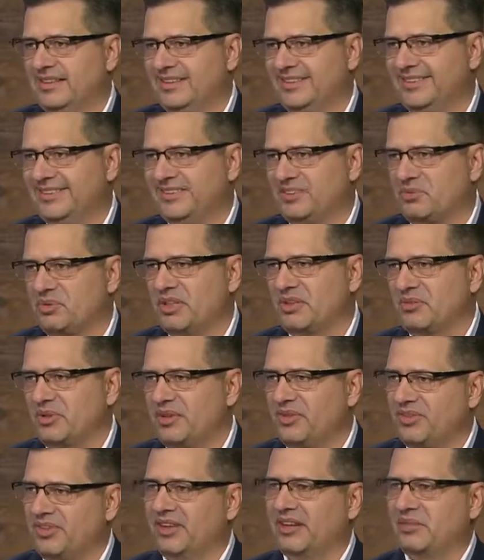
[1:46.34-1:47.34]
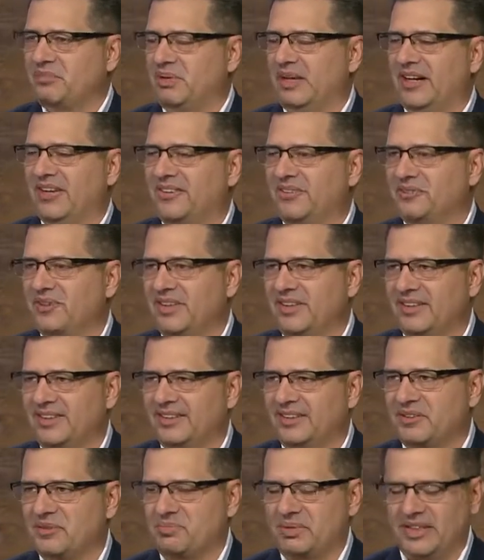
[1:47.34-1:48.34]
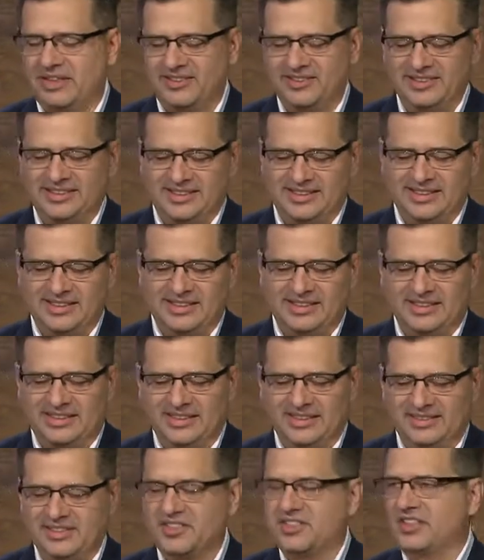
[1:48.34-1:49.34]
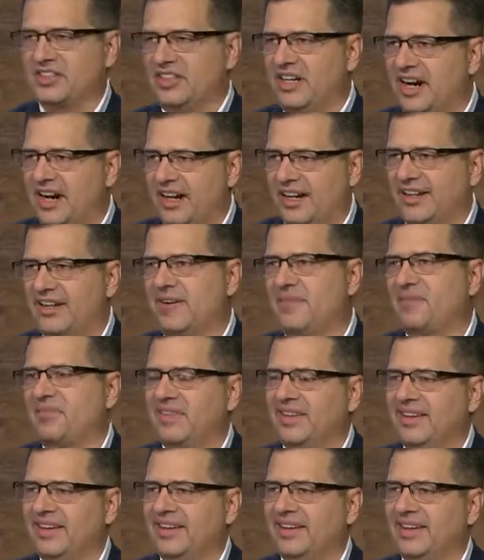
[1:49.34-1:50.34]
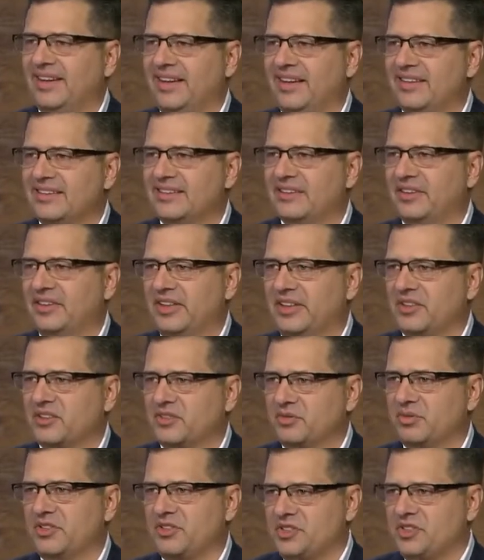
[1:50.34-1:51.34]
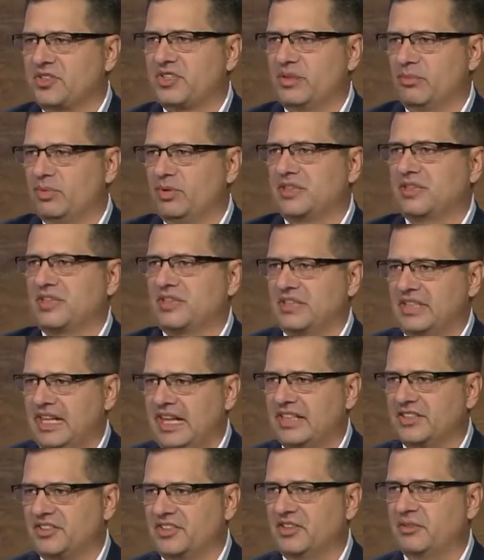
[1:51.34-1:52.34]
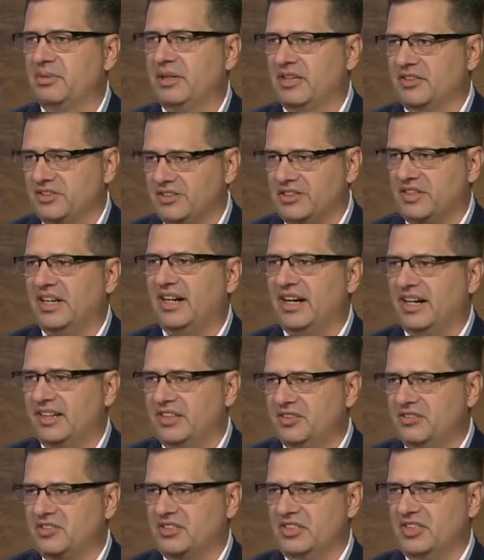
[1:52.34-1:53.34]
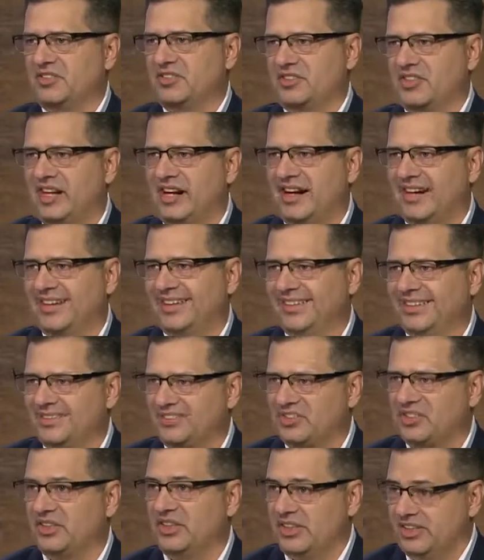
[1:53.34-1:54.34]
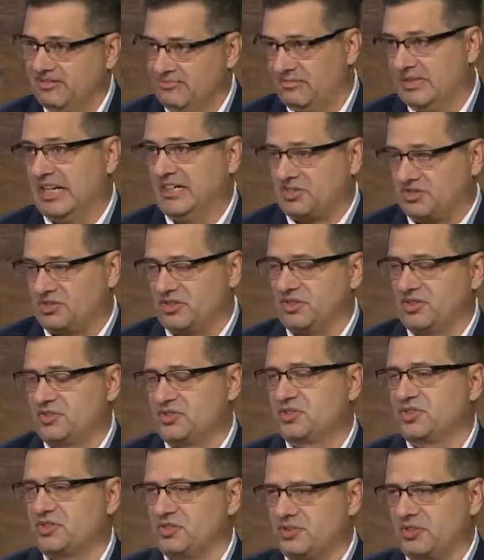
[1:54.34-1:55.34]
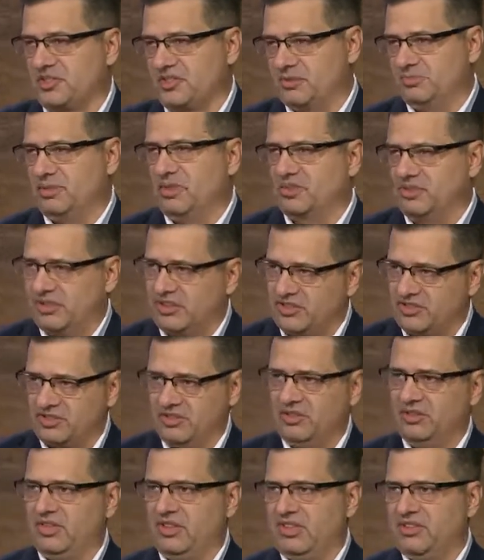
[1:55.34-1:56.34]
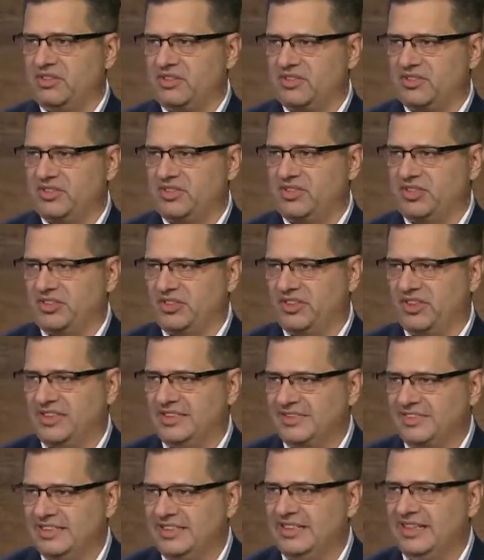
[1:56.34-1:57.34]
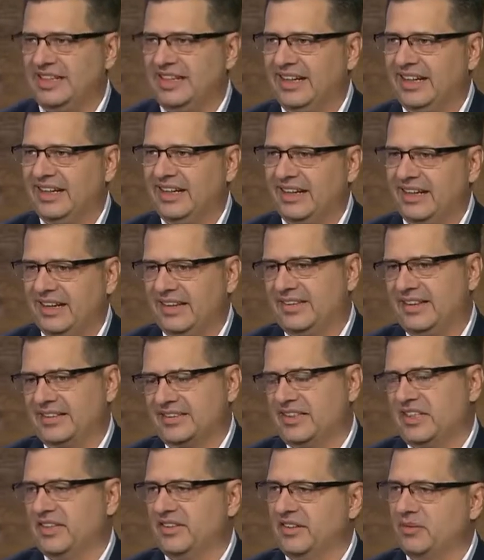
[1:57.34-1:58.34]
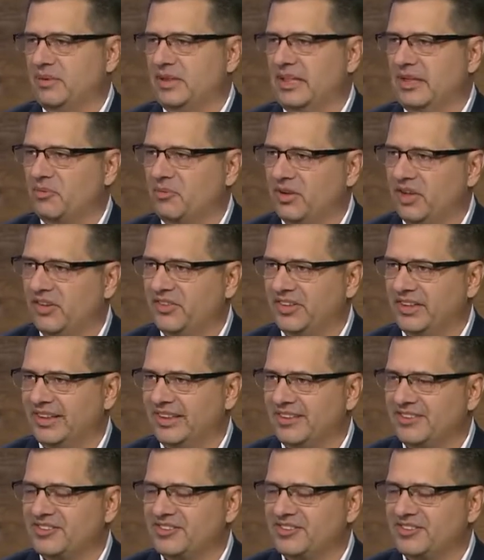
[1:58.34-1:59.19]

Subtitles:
You know, what do you think about this stock? And so he goes, when the shoeshine boy starts asking about stock, you sell stock. And so that's true story. Supposedly he sold all of his securities, and that's how they became wealthy.